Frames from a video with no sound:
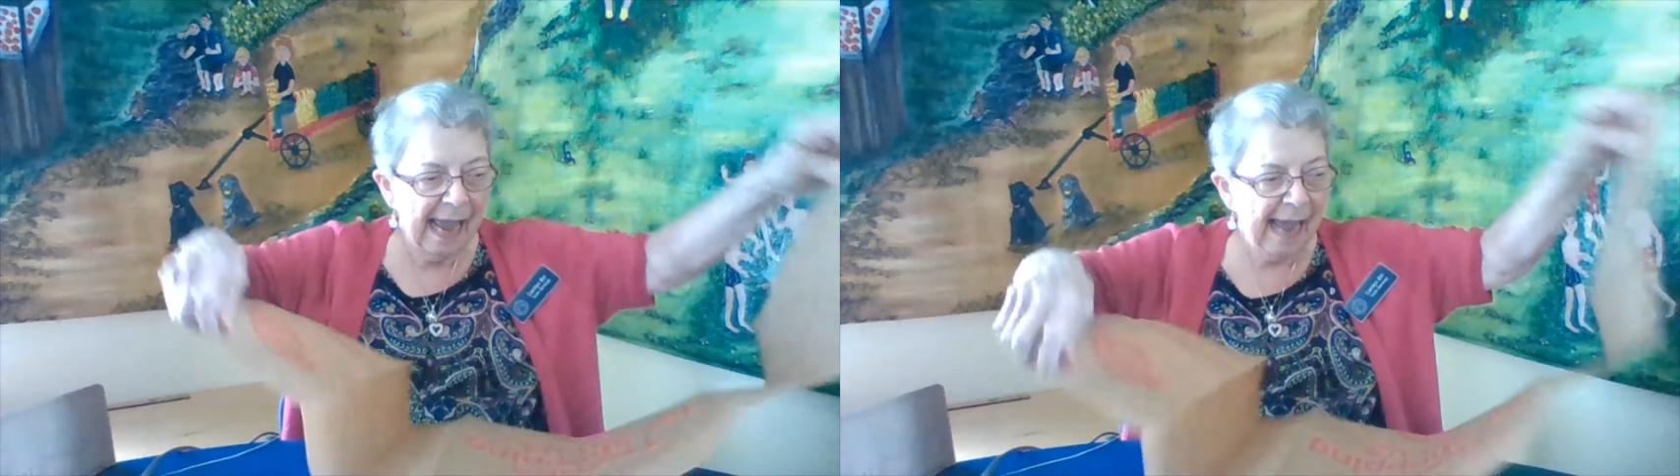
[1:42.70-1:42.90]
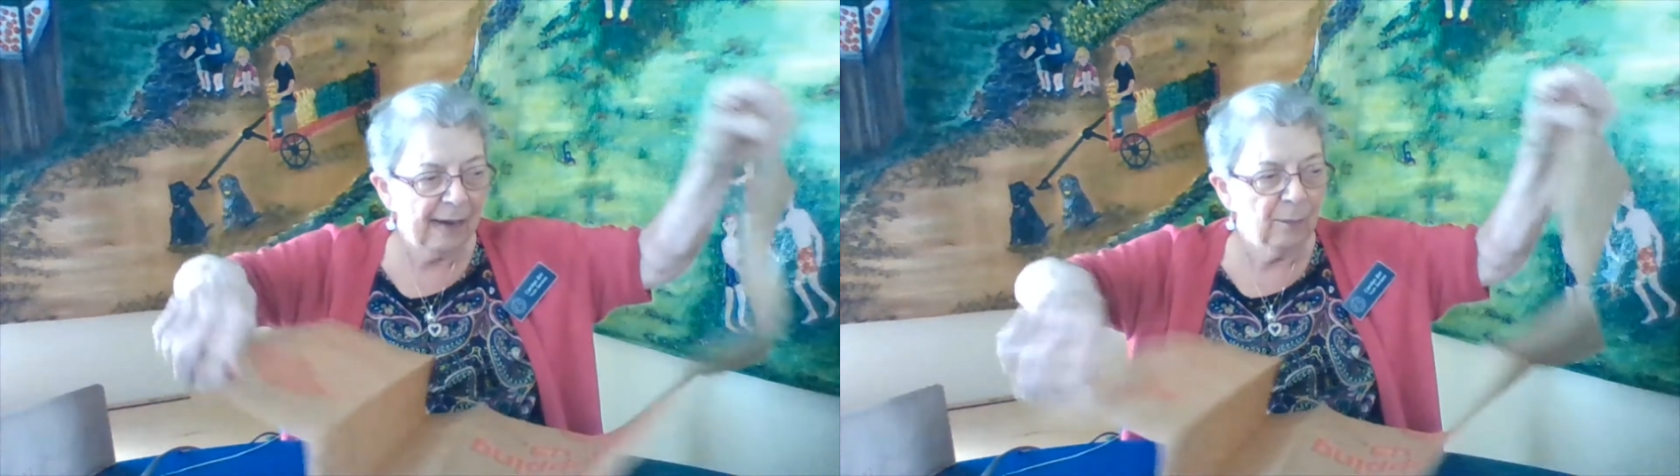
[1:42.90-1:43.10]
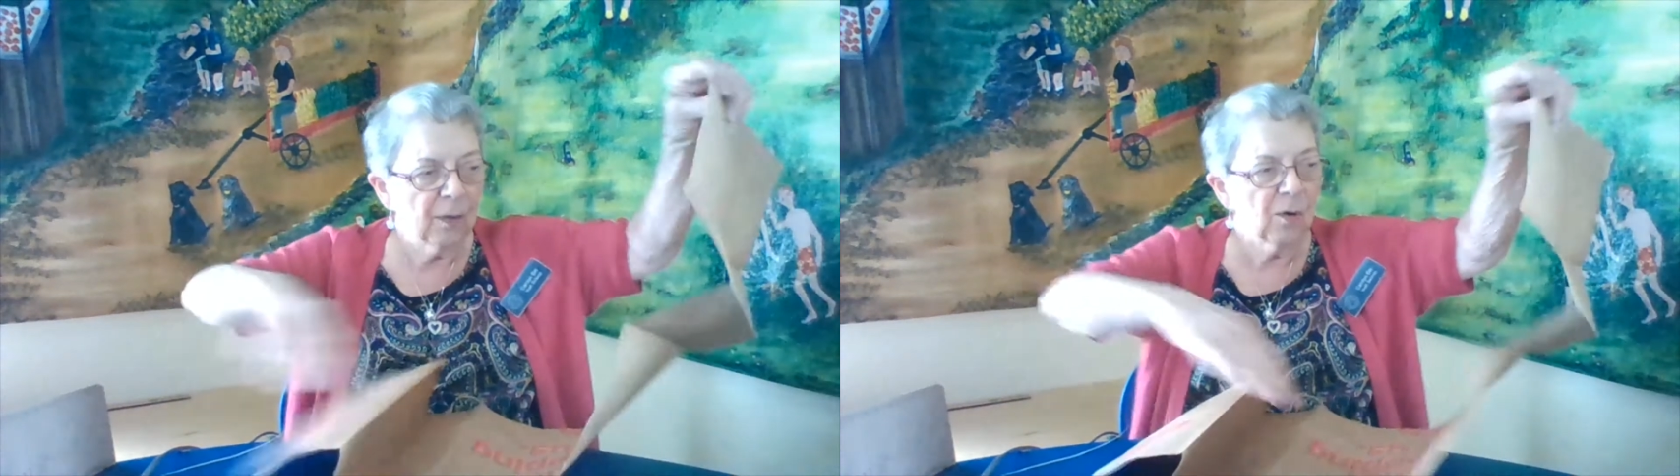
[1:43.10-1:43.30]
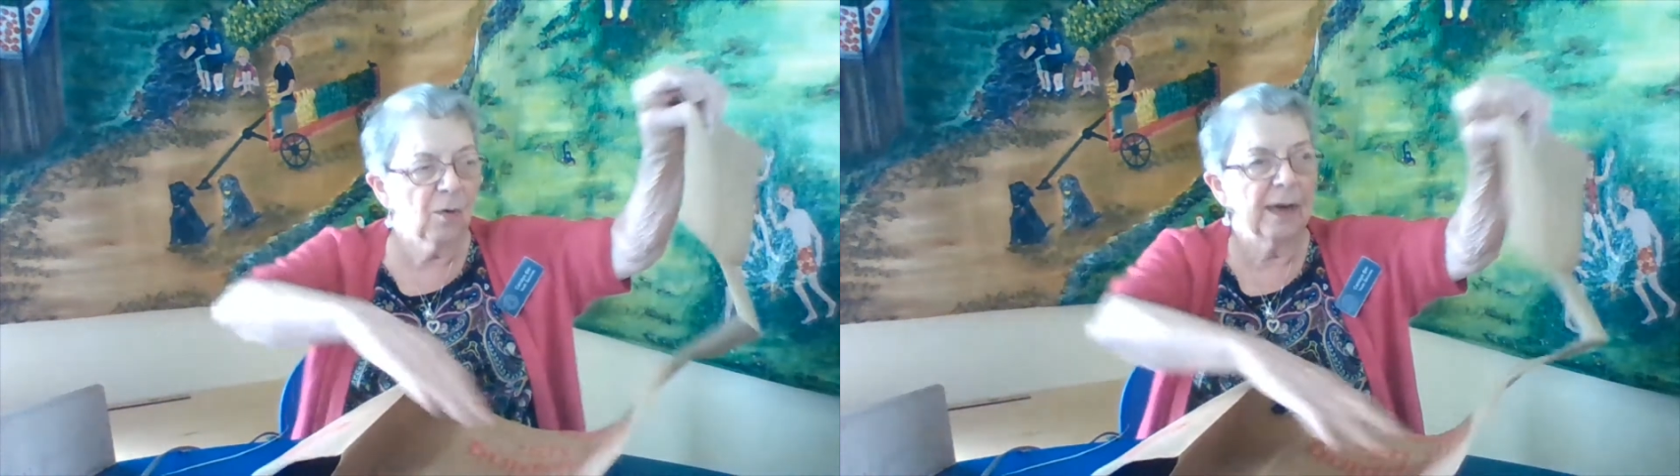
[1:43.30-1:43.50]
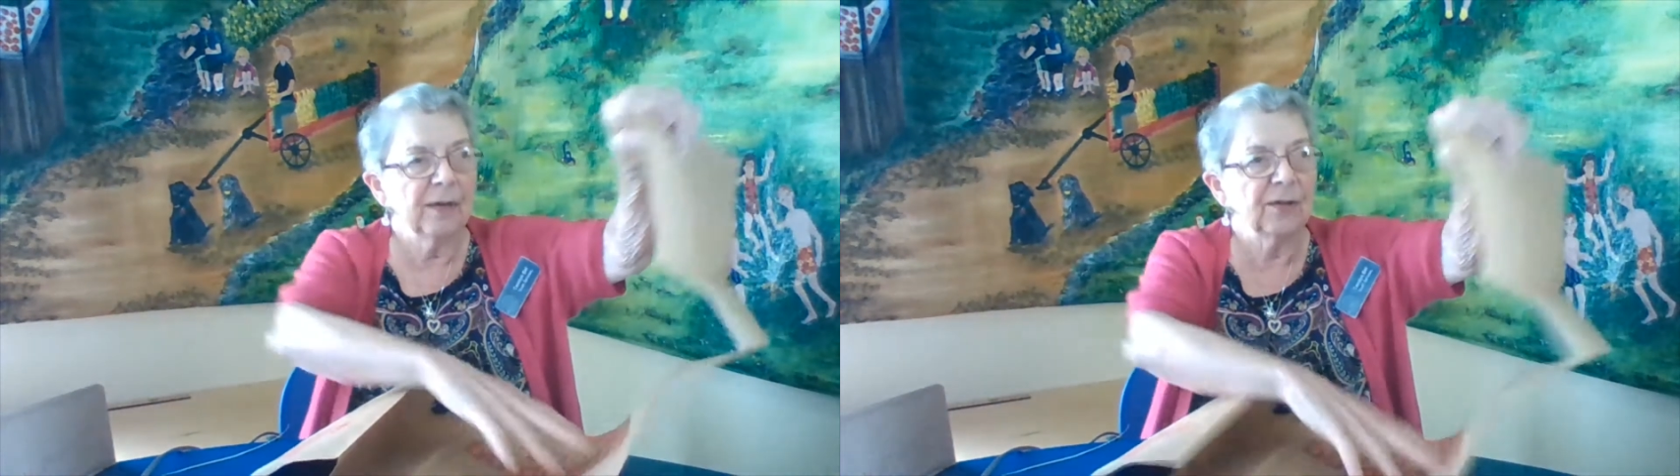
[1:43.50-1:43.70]
And we're
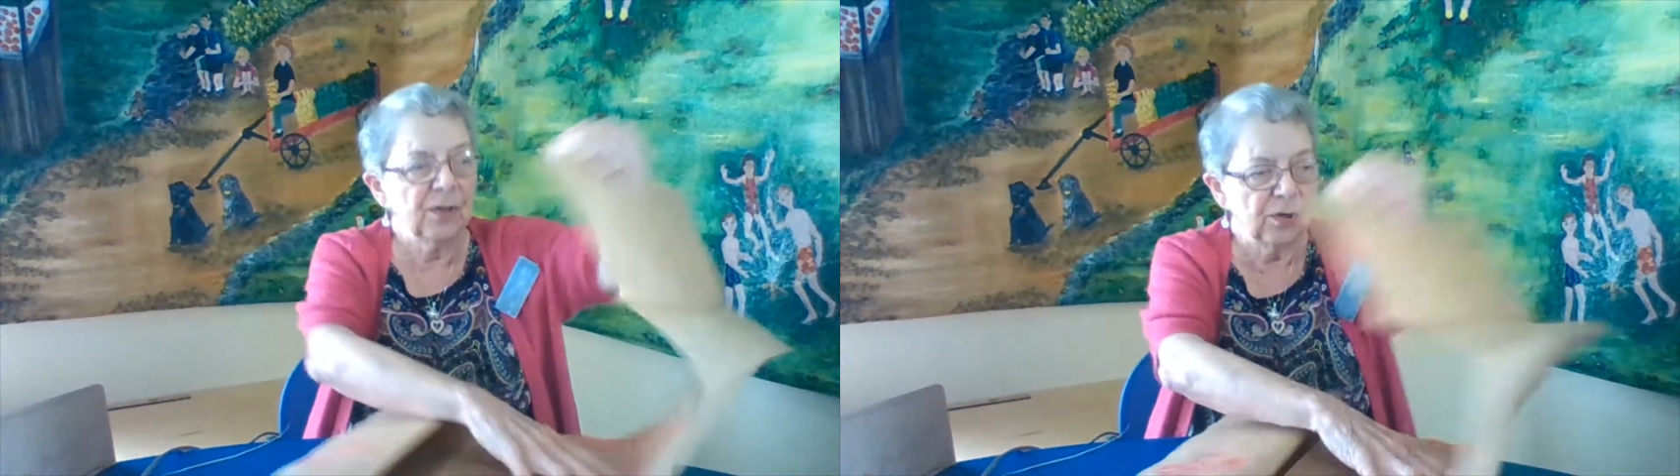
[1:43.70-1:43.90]
going to